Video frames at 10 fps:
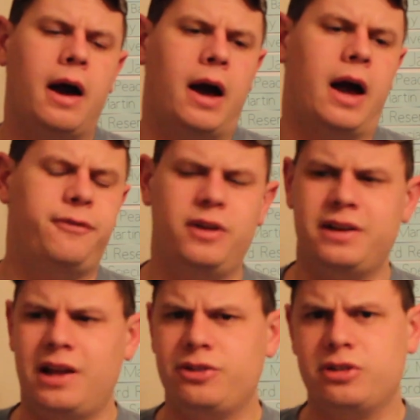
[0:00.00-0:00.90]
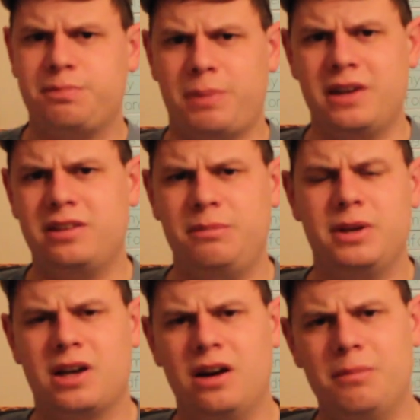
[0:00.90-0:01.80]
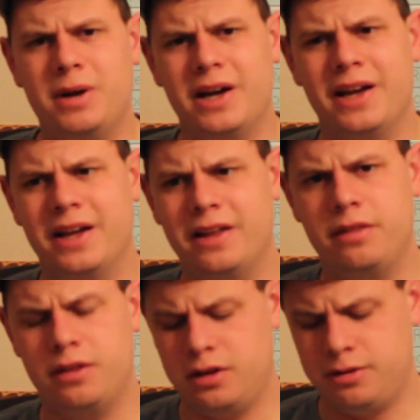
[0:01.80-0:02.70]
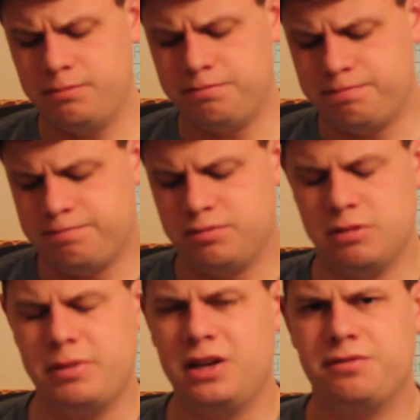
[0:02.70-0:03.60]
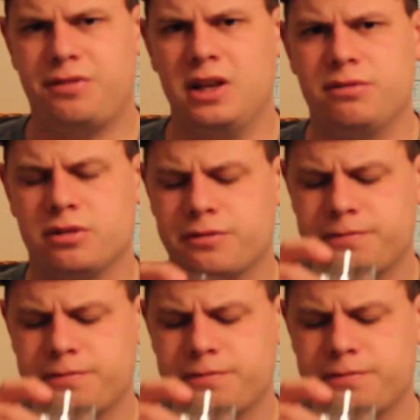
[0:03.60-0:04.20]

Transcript: I feel like now it's just basically become the main flavor.